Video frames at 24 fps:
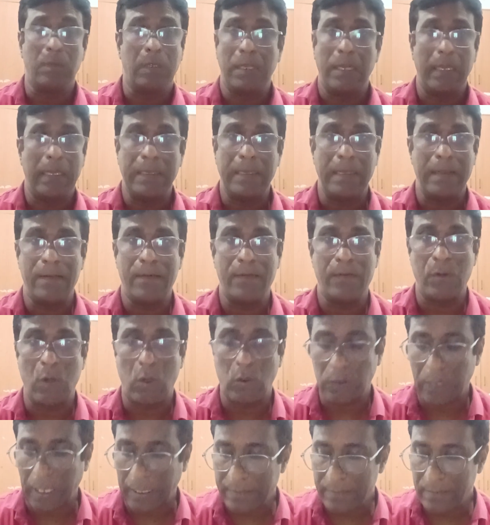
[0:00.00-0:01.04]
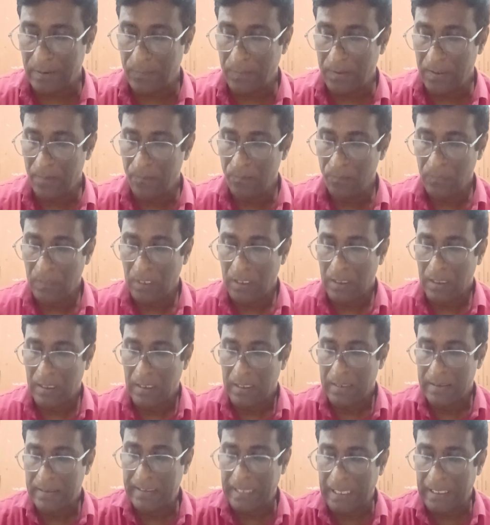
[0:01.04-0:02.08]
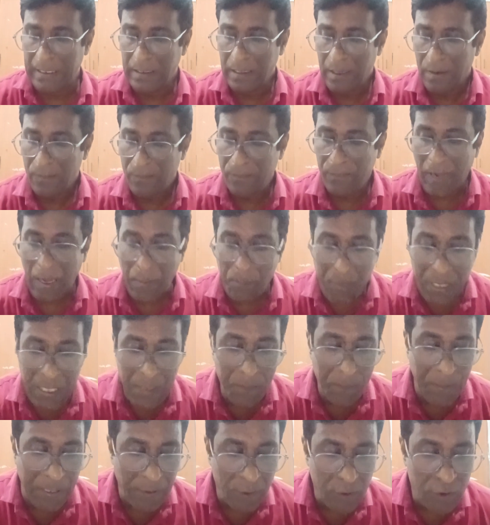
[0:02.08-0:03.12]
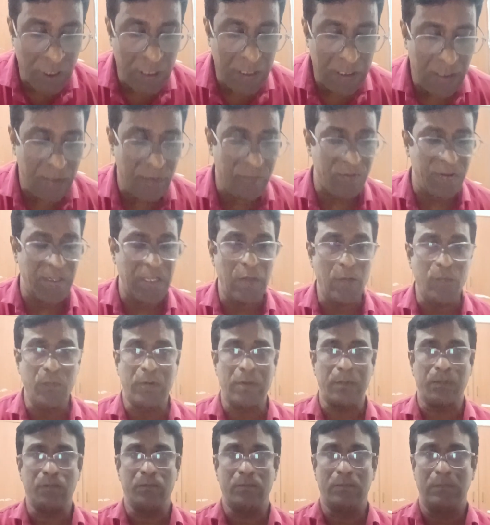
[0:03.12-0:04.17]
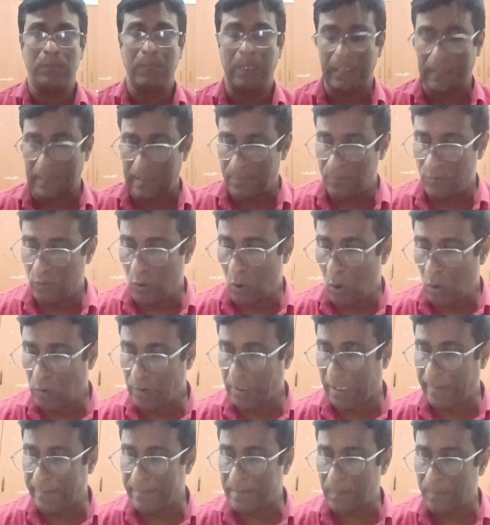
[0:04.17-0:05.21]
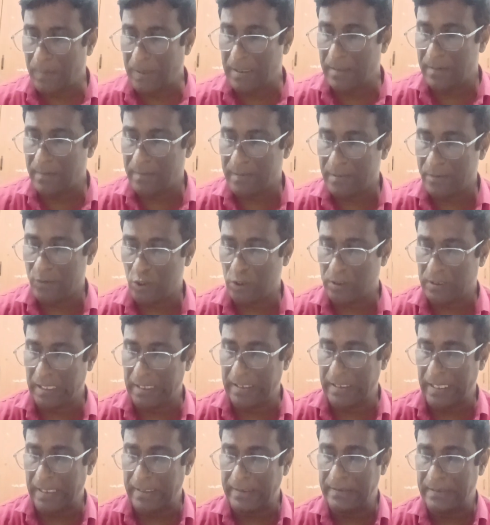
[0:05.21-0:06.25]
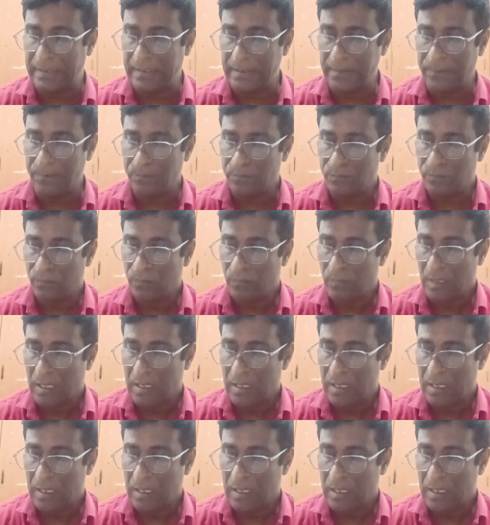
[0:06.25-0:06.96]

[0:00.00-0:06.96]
it is not taxable. Then family pension received, it is not taxable under section 1019.